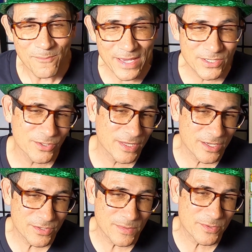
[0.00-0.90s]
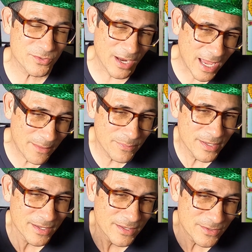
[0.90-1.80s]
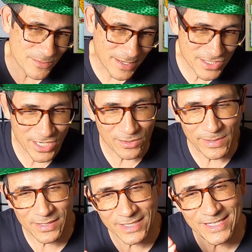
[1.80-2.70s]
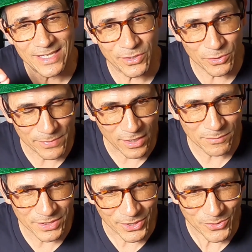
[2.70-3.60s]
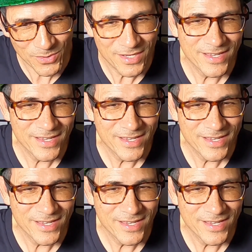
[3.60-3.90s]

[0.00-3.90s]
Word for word: Make sure that you subscribe to my channel by clicking the little bell below.